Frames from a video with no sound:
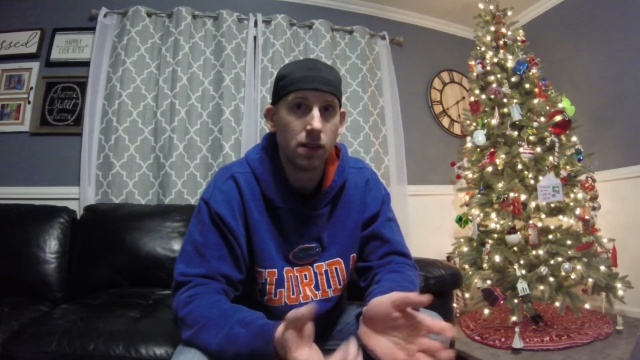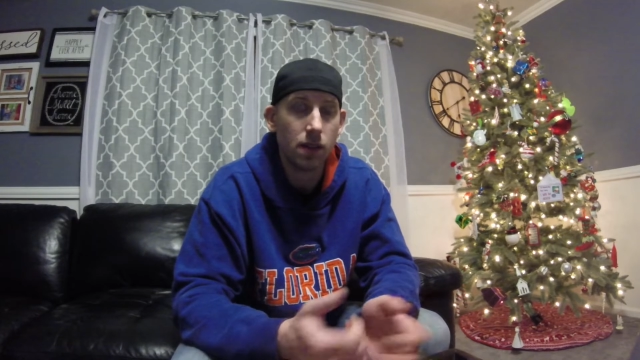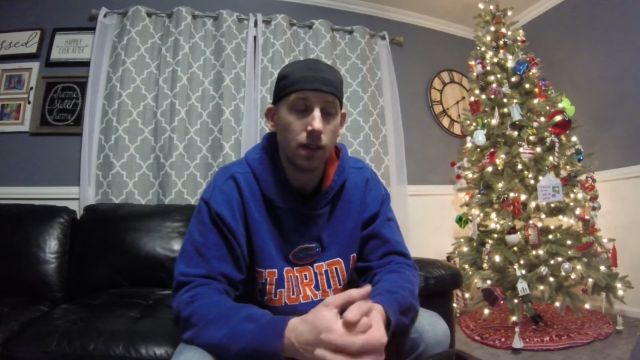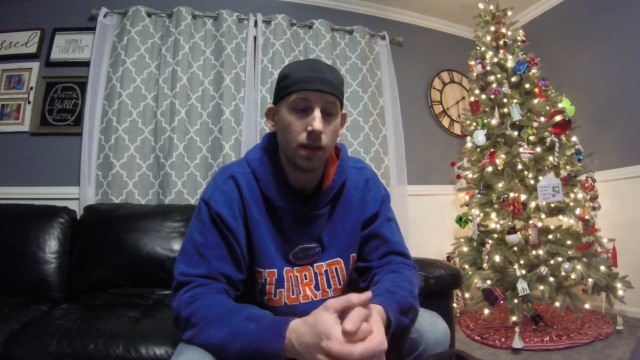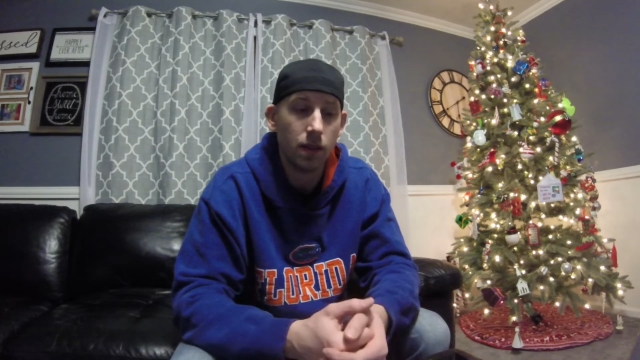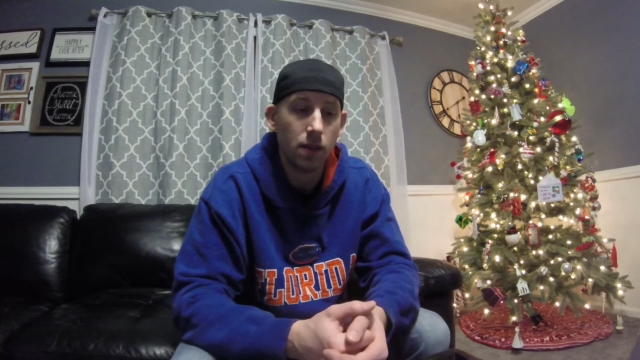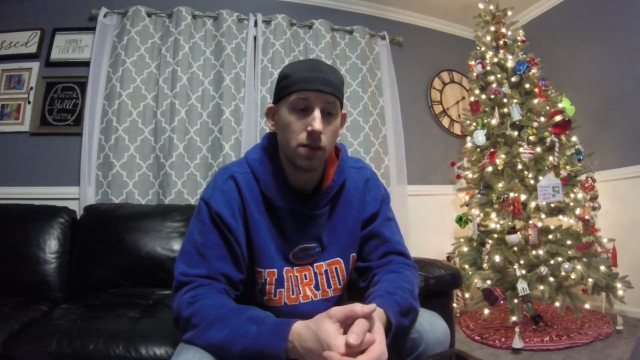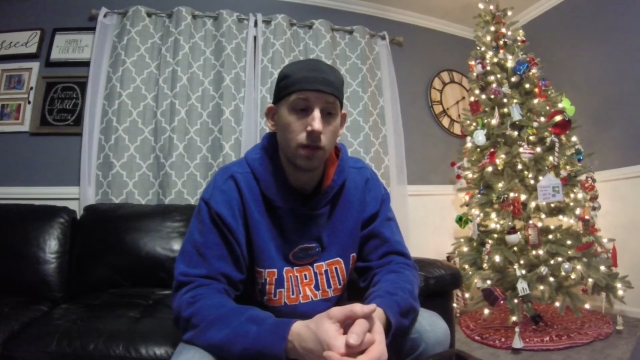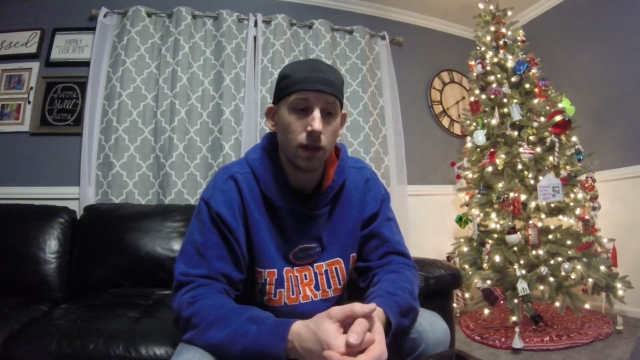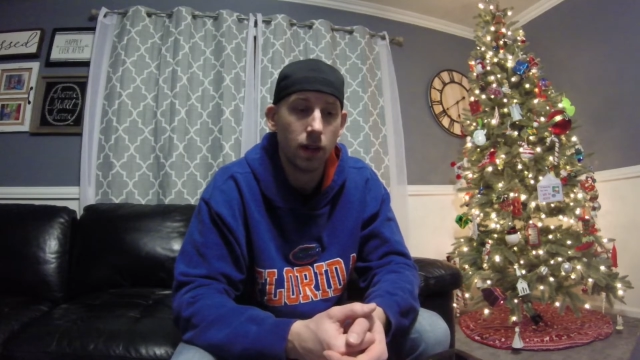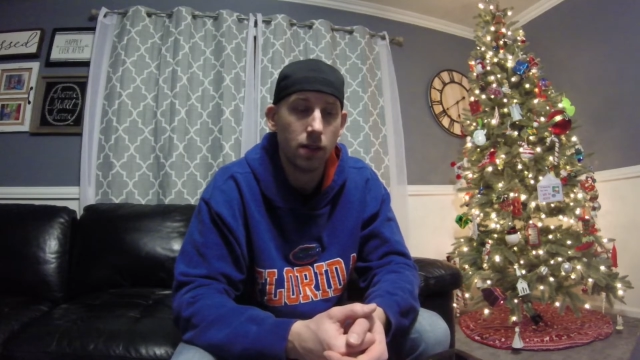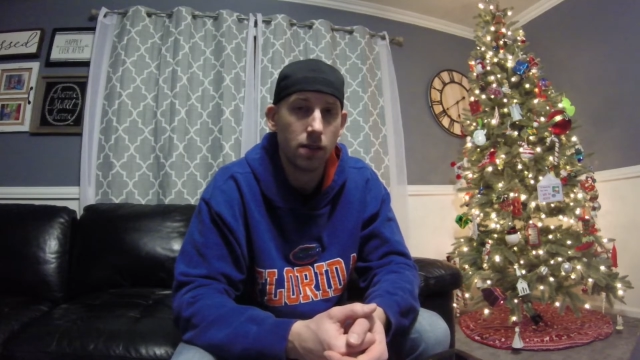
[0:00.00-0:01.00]
C. That's
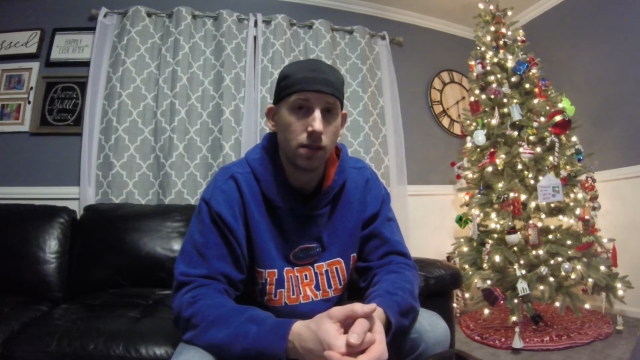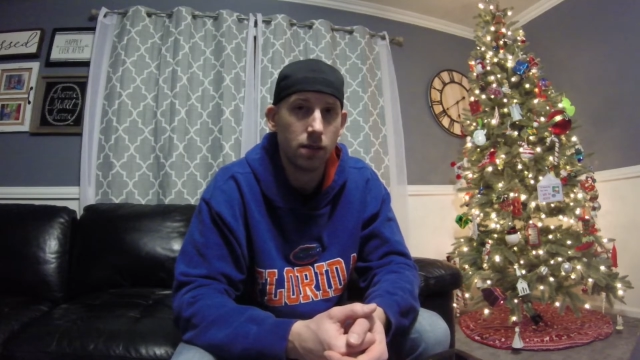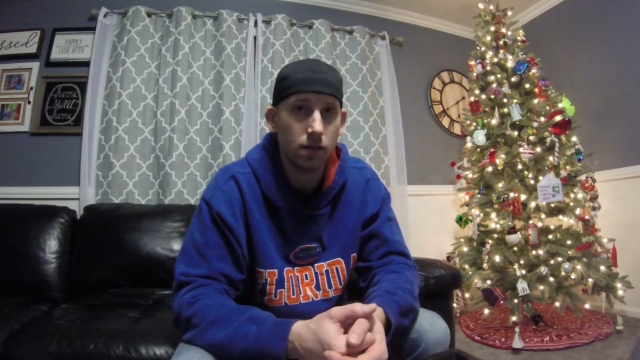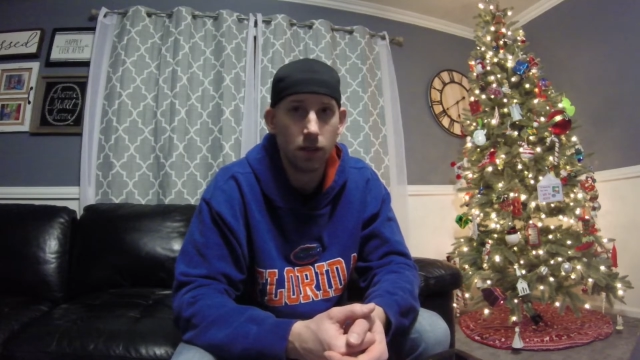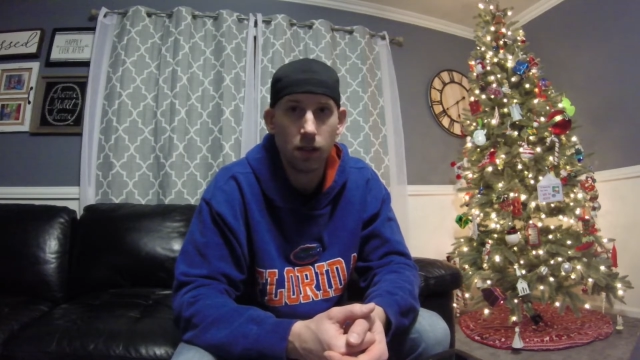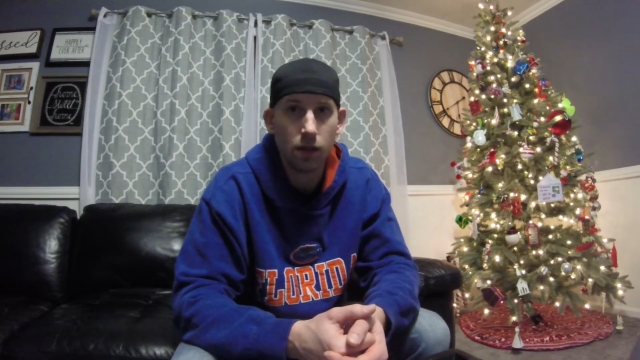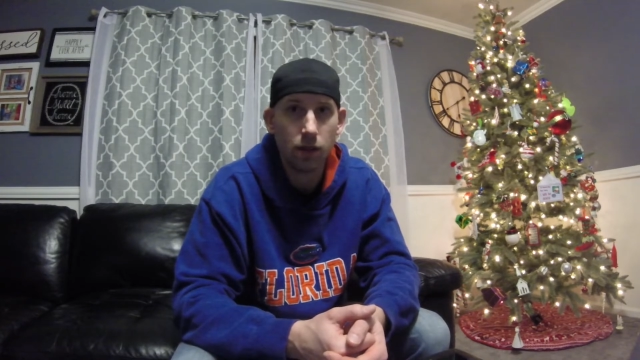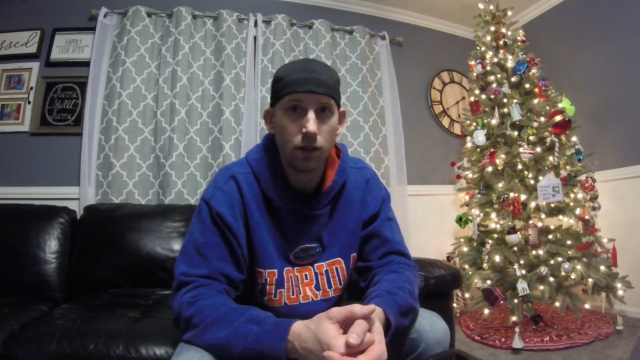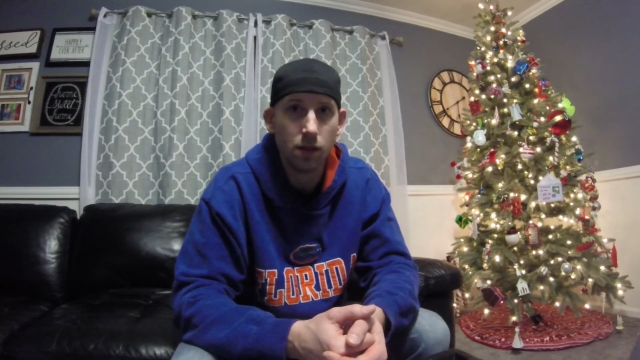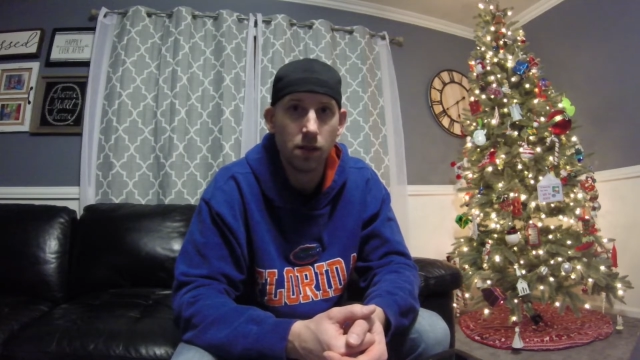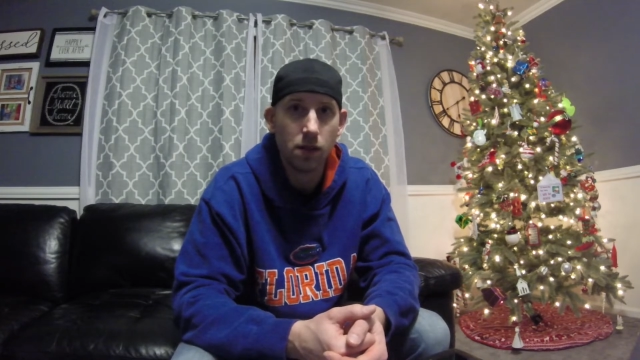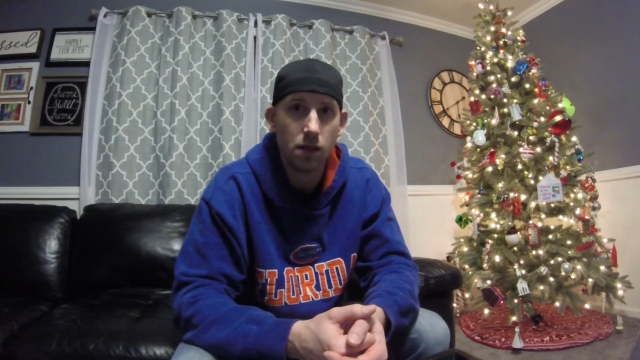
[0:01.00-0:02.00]
why it's legal in the
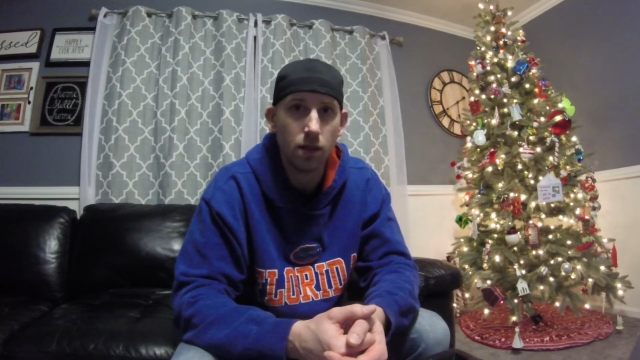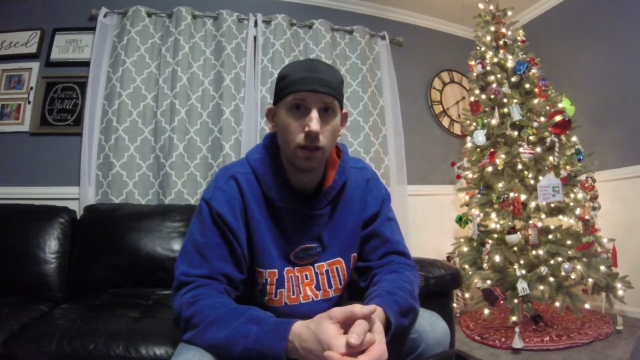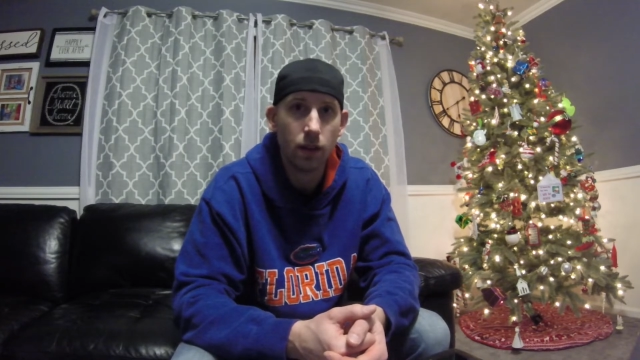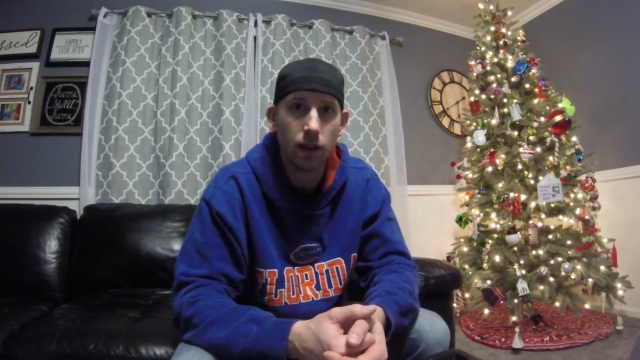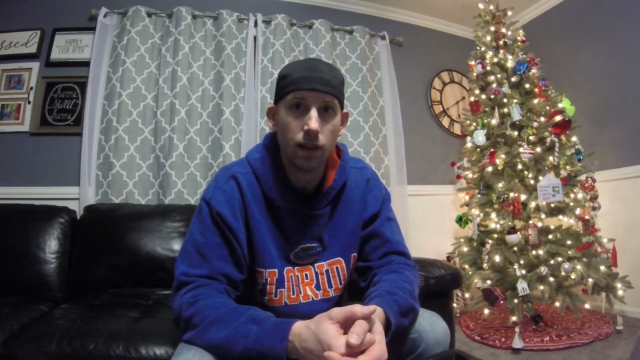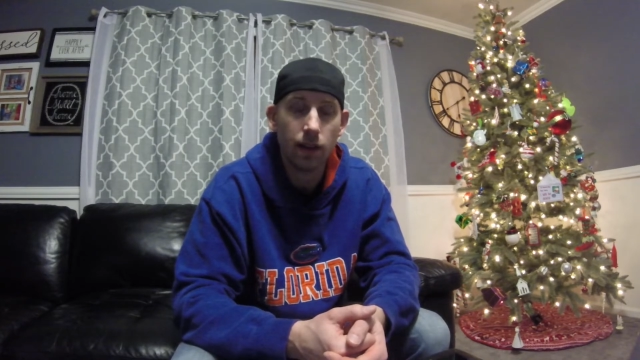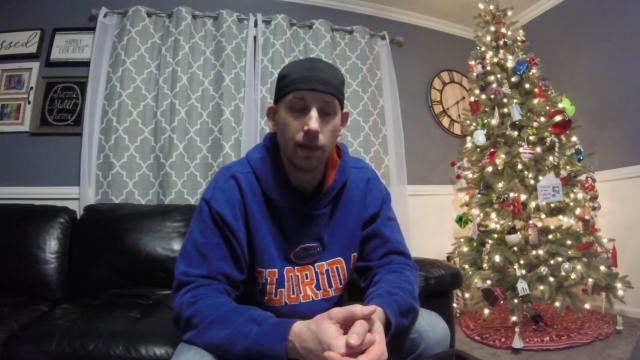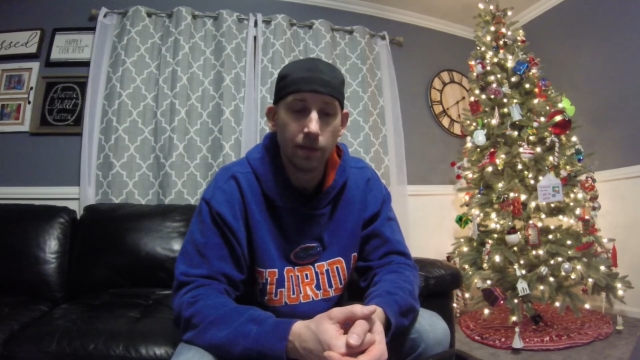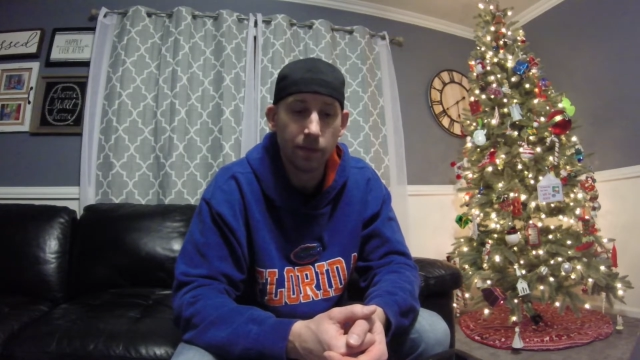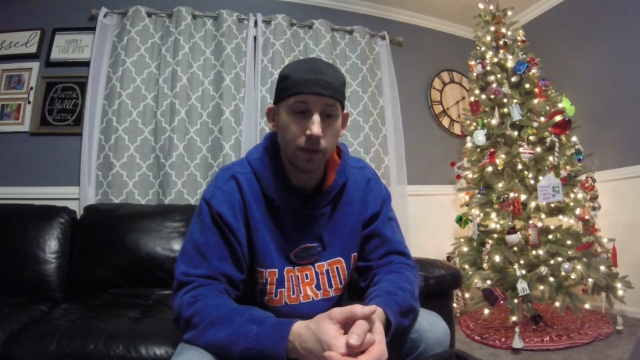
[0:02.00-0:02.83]
OCG right now.